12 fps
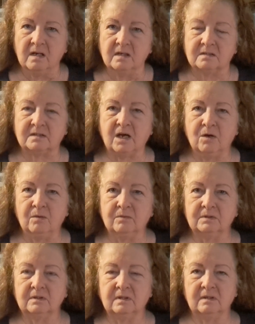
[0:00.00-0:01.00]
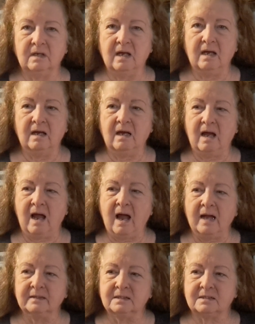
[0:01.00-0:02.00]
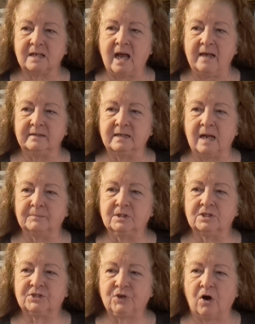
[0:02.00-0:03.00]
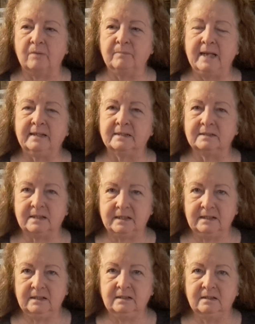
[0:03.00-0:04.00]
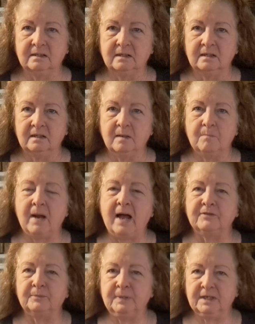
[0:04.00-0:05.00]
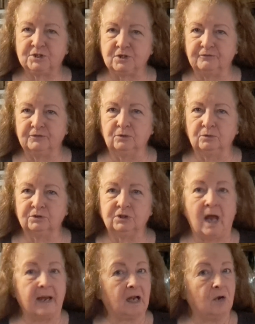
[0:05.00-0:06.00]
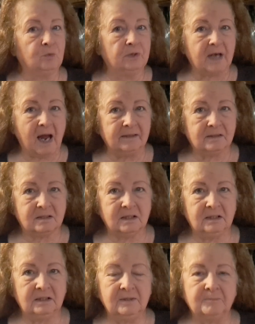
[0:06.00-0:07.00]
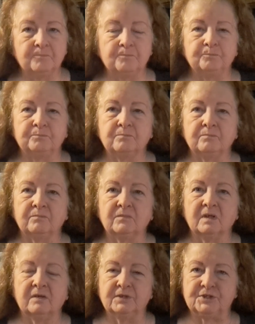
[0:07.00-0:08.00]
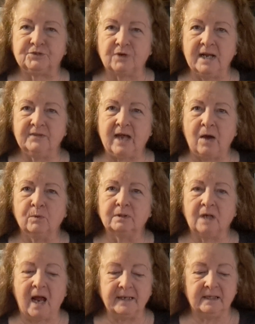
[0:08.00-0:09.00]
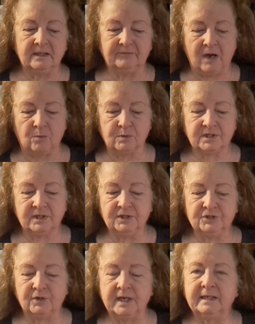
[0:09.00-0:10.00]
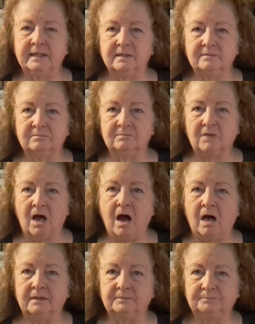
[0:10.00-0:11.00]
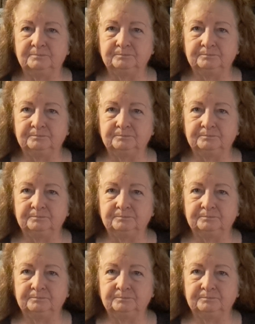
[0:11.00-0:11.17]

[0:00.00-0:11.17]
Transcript: So I decided I'm going to start making tea by the pitcherful, like I would iced tea, the strength I would like it if I was going to drink it hot.